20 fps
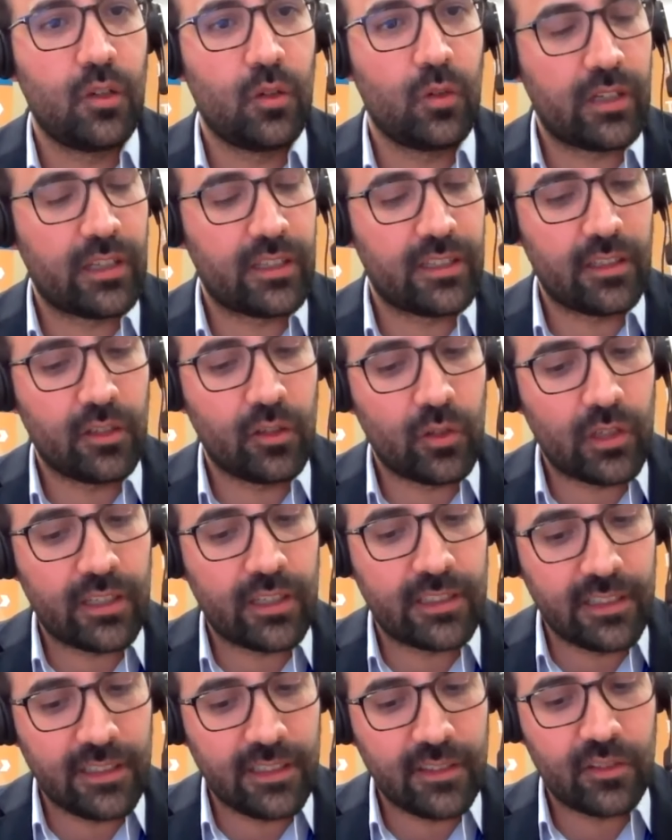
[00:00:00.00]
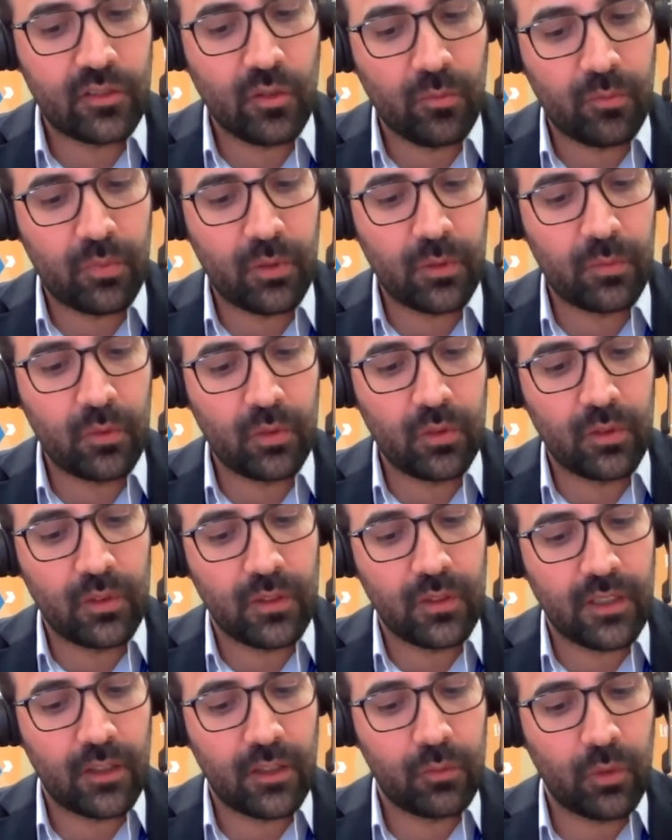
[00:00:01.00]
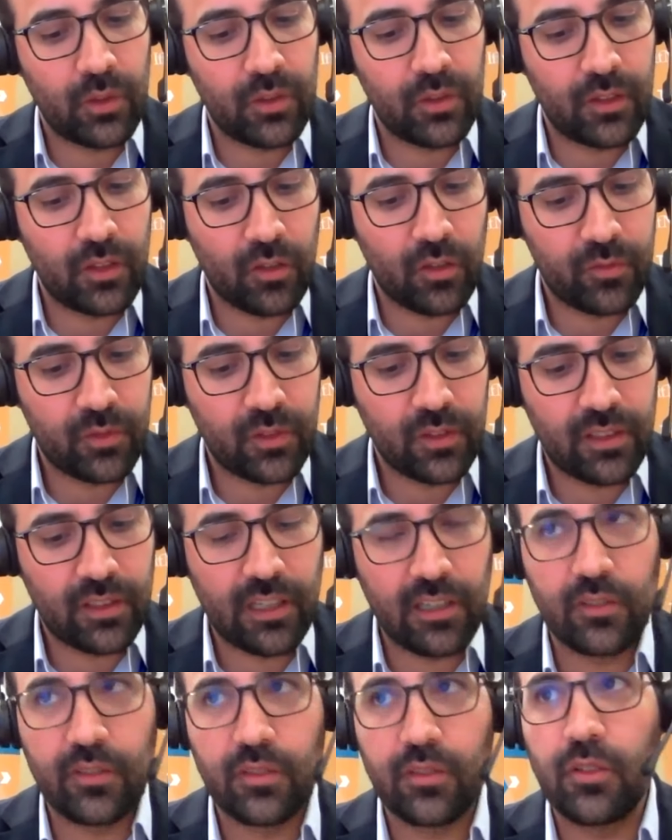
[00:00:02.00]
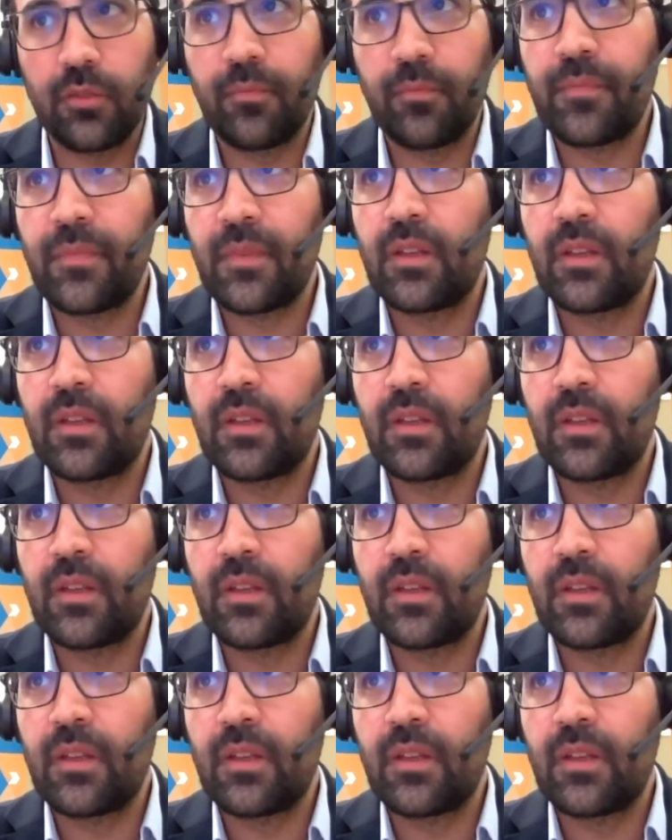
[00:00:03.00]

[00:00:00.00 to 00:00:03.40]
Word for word: or at, or at least some people, that's what they often tell us now.